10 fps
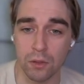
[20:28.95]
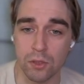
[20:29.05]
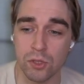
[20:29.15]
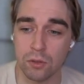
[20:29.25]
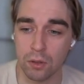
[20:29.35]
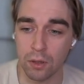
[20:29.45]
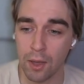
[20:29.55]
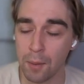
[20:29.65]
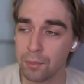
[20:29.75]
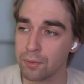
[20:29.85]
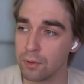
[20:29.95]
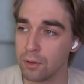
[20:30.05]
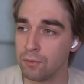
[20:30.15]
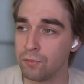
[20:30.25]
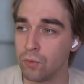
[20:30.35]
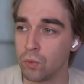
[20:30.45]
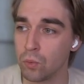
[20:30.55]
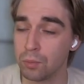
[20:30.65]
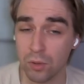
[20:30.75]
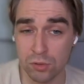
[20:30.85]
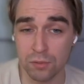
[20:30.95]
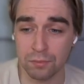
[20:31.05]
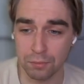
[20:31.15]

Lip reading: this gap because